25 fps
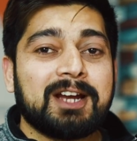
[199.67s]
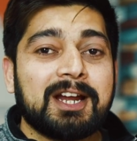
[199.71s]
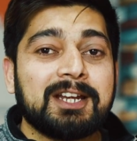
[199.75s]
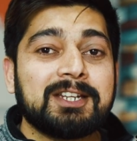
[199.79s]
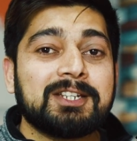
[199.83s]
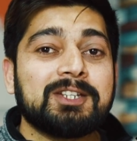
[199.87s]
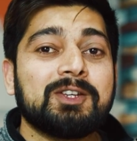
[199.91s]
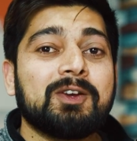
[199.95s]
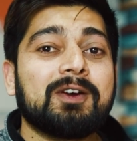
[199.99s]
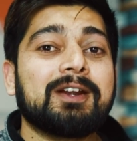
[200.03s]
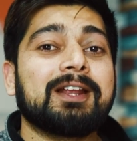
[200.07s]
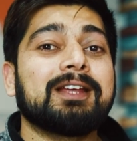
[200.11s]

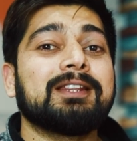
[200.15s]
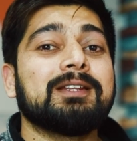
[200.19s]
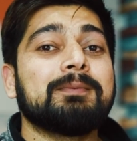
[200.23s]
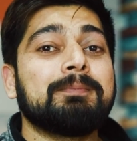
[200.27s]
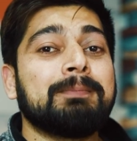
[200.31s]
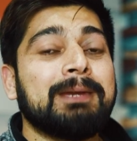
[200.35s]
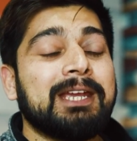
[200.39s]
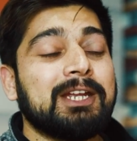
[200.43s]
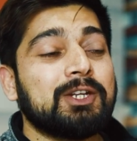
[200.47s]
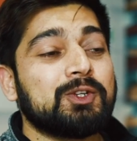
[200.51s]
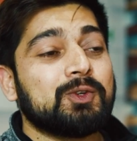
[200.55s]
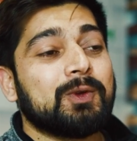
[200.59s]
cut you're going to
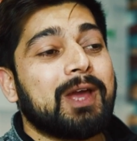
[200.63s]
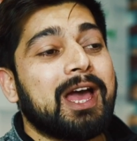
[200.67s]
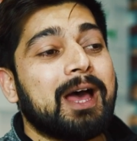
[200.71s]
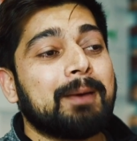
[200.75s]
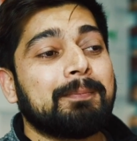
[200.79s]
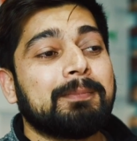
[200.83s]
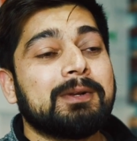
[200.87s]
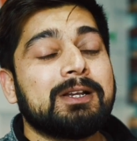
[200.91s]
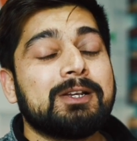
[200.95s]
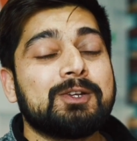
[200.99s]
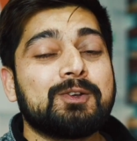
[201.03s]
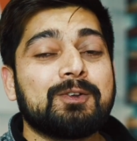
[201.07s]
pay to
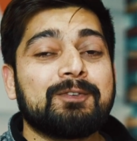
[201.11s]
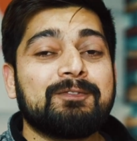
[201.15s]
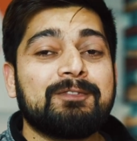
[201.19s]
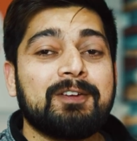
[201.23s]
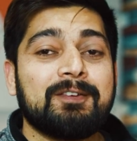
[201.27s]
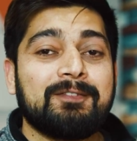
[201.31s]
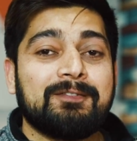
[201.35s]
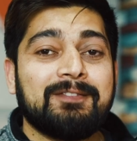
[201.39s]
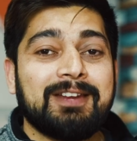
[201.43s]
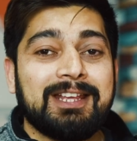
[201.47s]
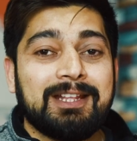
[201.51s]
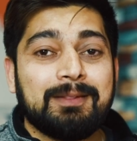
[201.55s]
Apple to
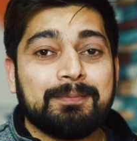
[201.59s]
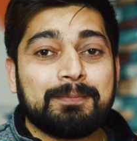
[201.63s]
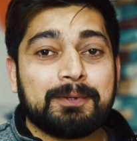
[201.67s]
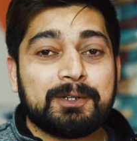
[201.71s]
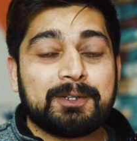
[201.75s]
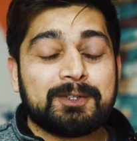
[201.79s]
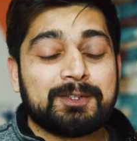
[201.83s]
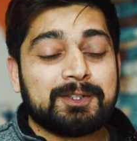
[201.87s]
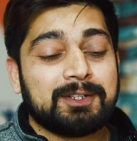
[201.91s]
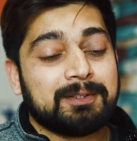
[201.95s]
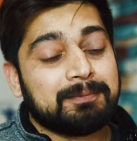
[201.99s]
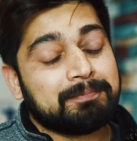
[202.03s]

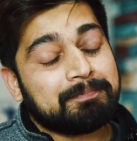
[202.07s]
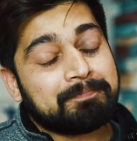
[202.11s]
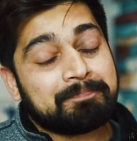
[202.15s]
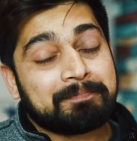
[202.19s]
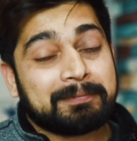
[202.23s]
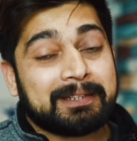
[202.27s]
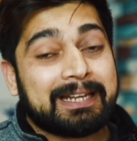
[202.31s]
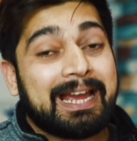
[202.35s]
15%.